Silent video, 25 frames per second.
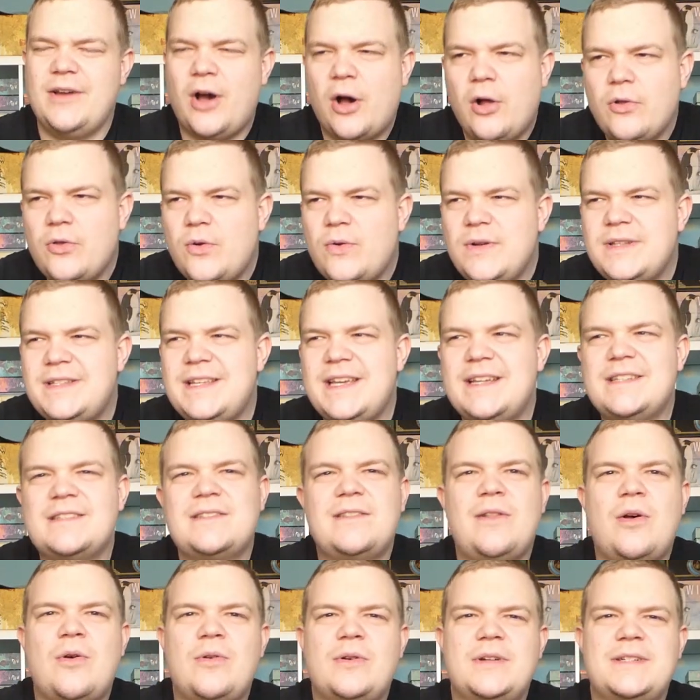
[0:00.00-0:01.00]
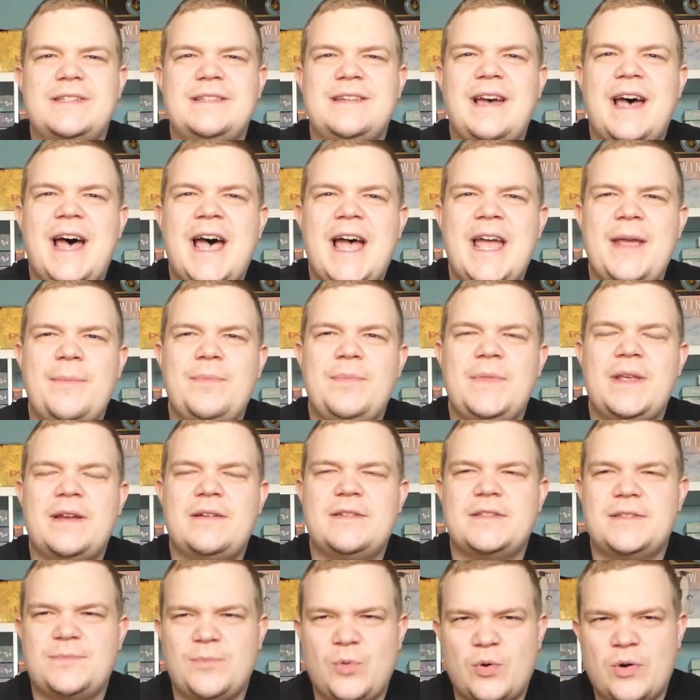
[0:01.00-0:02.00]
Although it takes longer time,
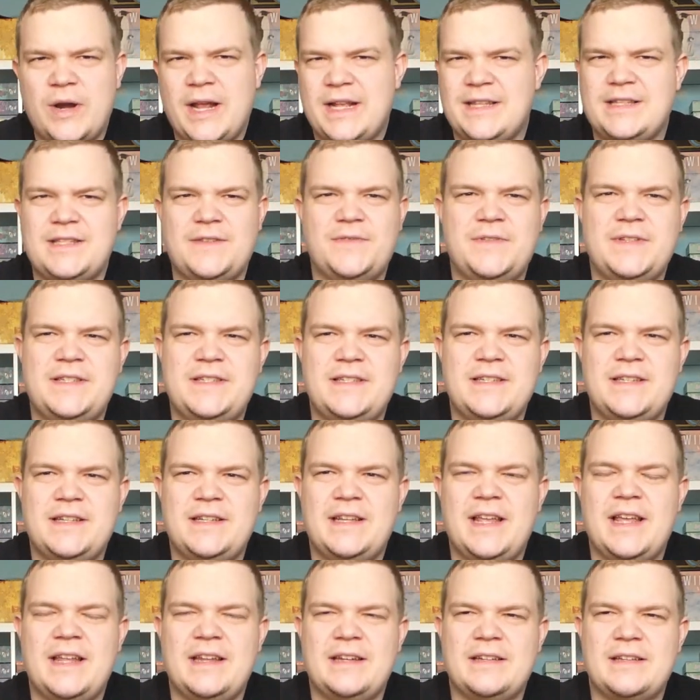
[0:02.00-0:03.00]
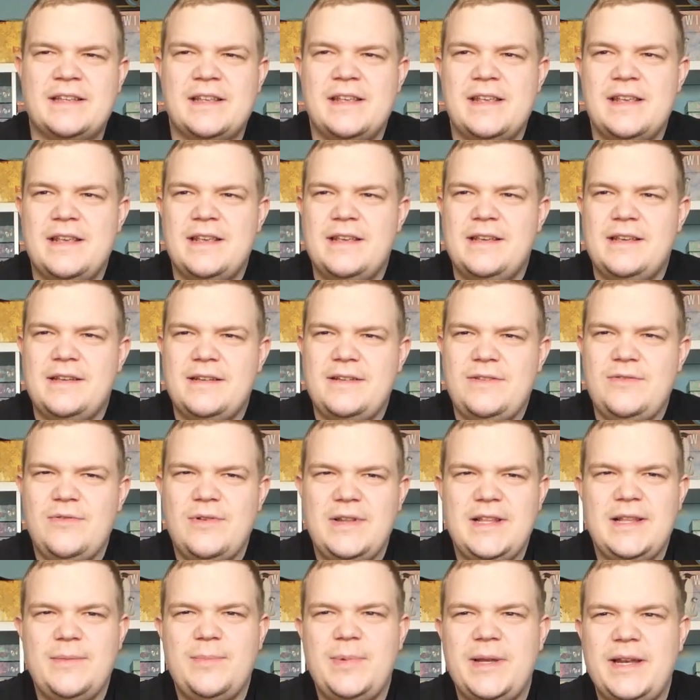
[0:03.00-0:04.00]
there's more activity and a
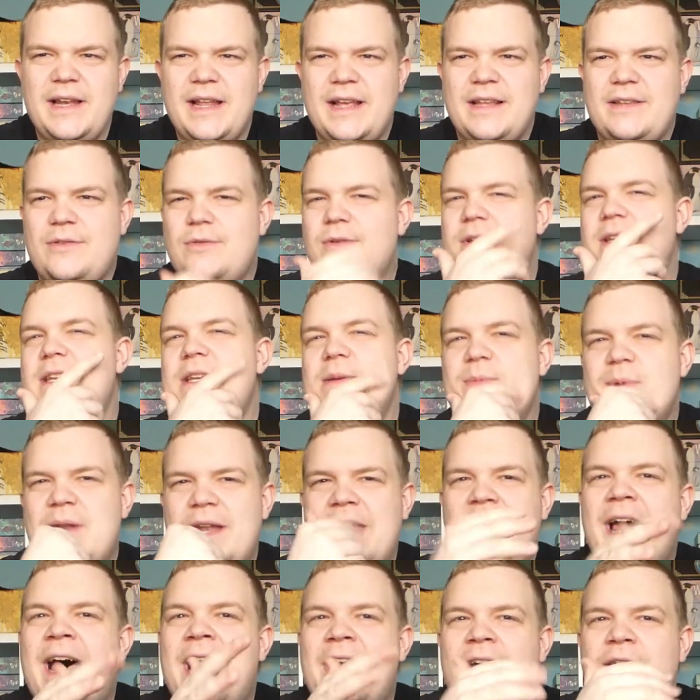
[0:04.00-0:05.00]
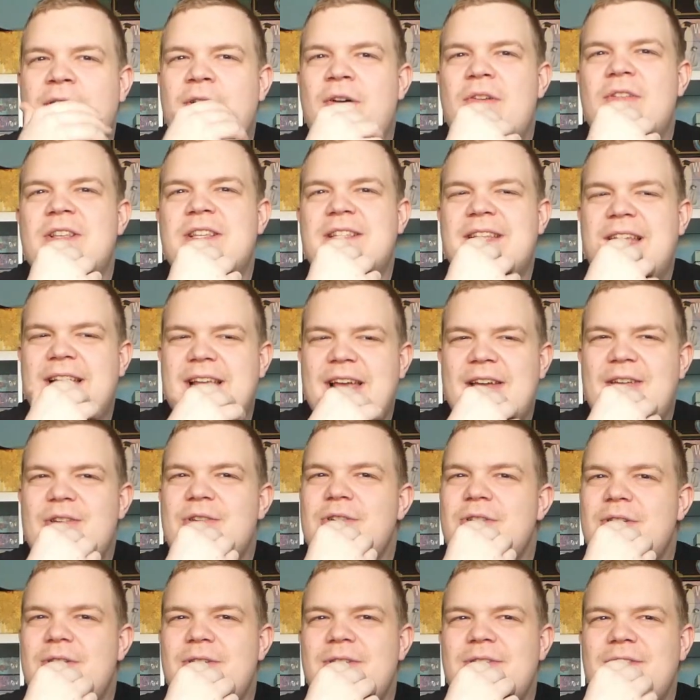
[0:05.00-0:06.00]
little bit like you keep an eye on others, like, are
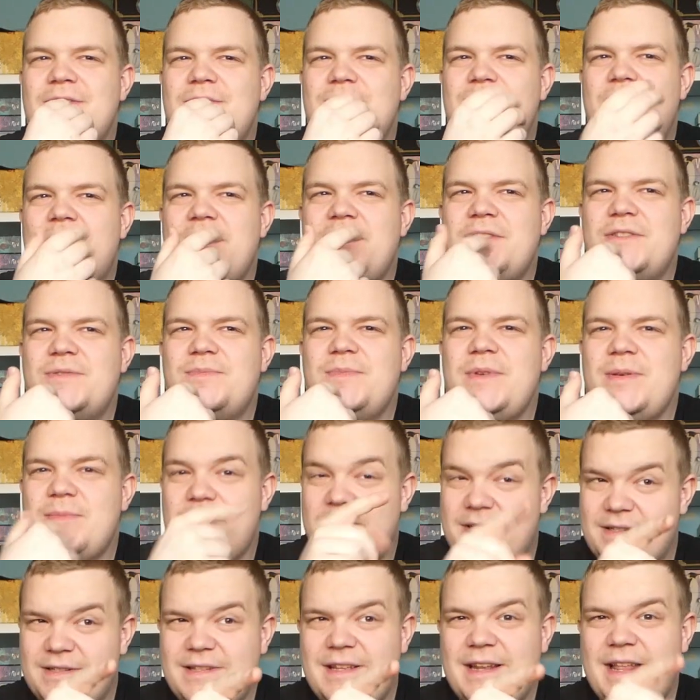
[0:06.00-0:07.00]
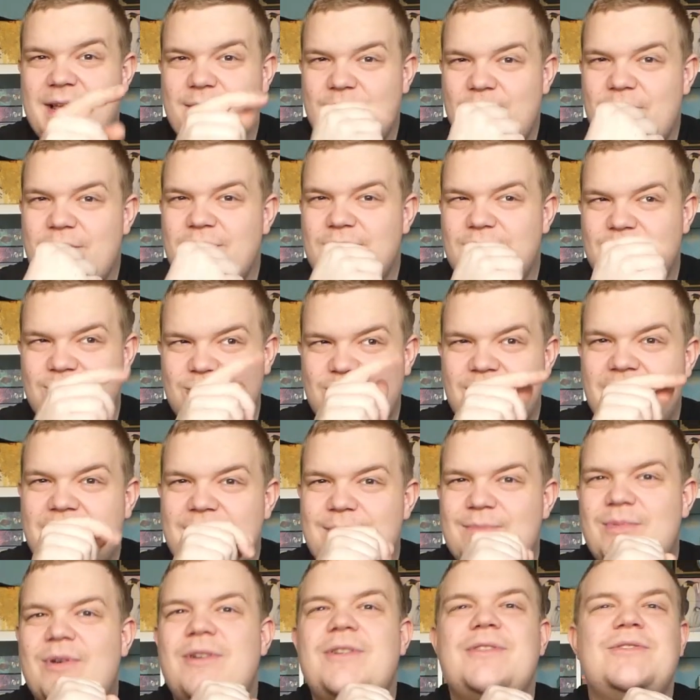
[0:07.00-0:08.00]
you going to punish me? Because then I'm going to try
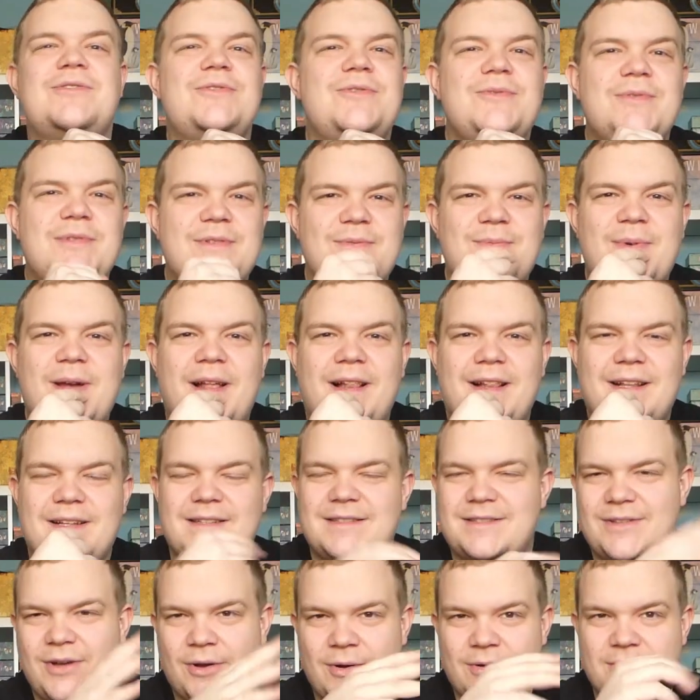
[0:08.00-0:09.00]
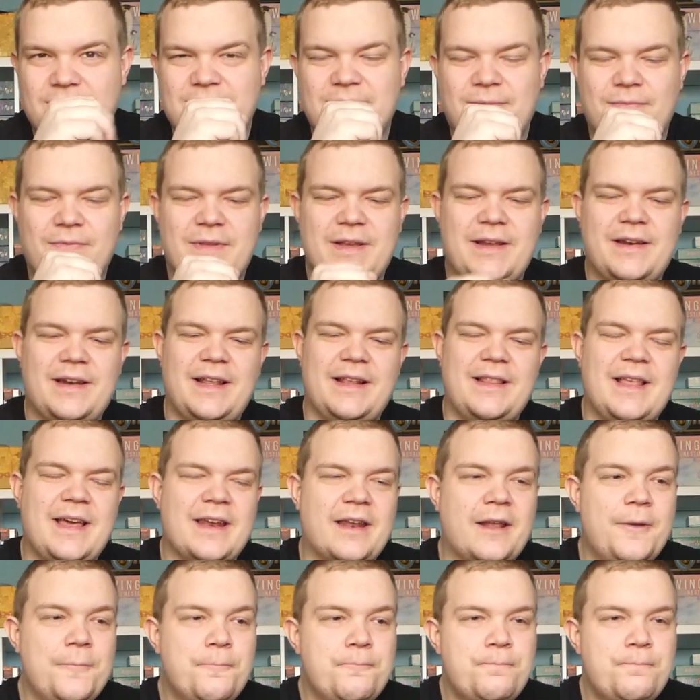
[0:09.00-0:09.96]
and punish you as well, or something like that.